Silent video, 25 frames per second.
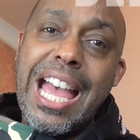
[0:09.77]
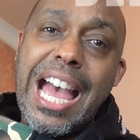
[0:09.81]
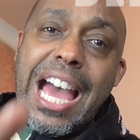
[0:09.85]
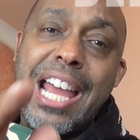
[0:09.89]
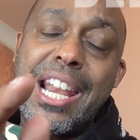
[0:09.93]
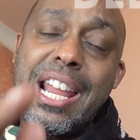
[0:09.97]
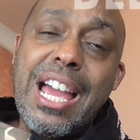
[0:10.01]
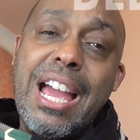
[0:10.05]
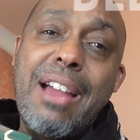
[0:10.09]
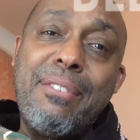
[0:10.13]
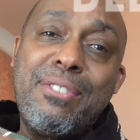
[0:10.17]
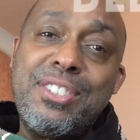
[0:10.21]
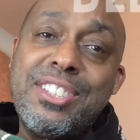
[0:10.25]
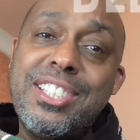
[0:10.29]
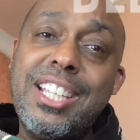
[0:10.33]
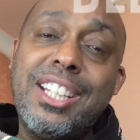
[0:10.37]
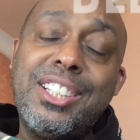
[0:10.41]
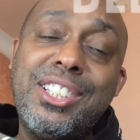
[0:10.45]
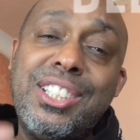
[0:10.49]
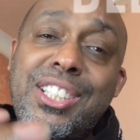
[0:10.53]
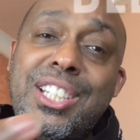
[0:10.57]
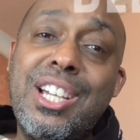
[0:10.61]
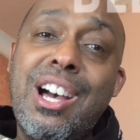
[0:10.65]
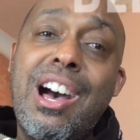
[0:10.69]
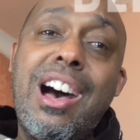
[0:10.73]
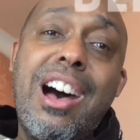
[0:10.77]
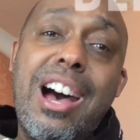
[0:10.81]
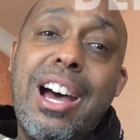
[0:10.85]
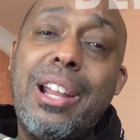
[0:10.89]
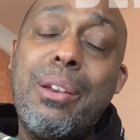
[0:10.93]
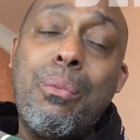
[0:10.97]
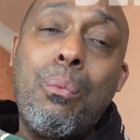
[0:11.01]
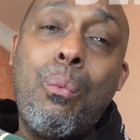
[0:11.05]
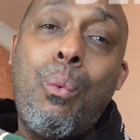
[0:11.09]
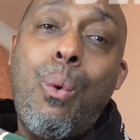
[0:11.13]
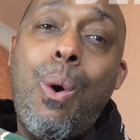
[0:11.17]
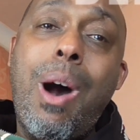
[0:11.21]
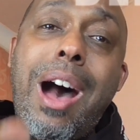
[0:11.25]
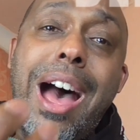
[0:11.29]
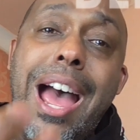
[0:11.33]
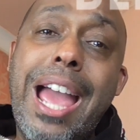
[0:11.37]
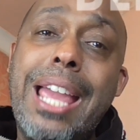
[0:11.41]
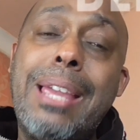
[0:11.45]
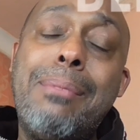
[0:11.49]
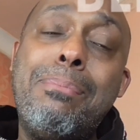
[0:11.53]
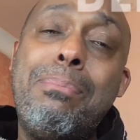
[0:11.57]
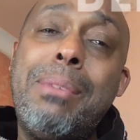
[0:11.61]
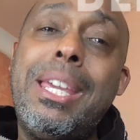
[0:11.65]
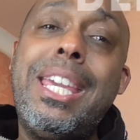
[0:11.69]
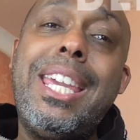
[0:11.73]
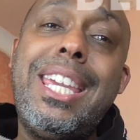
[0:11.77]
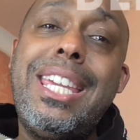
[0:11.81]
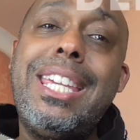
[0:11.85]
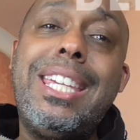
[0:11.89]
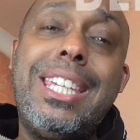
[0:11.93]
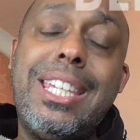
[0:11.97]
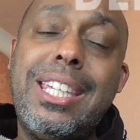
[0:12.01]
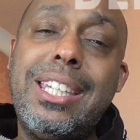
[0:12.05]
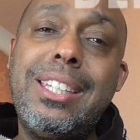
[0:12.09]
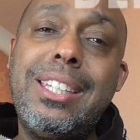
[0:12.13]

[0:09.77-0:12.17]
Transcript: And I've said, God, why me?